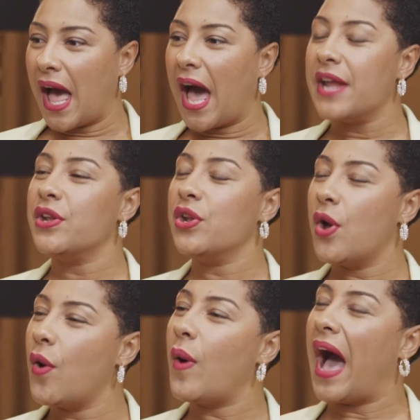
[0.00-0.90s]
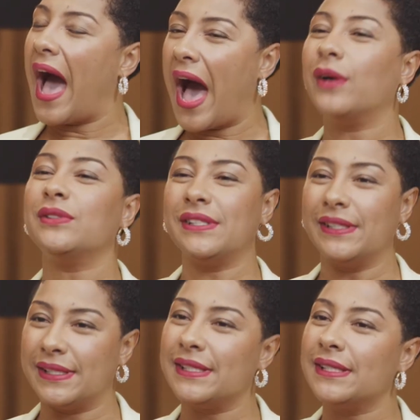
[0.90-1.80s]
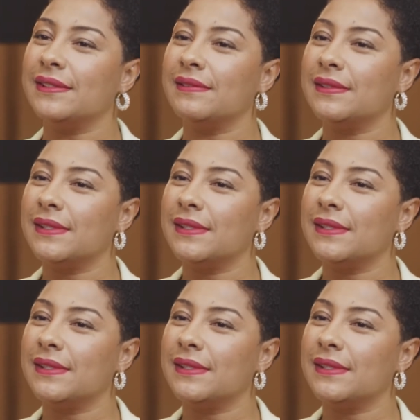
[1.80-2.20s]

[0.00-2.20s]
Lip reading: I know how to listen,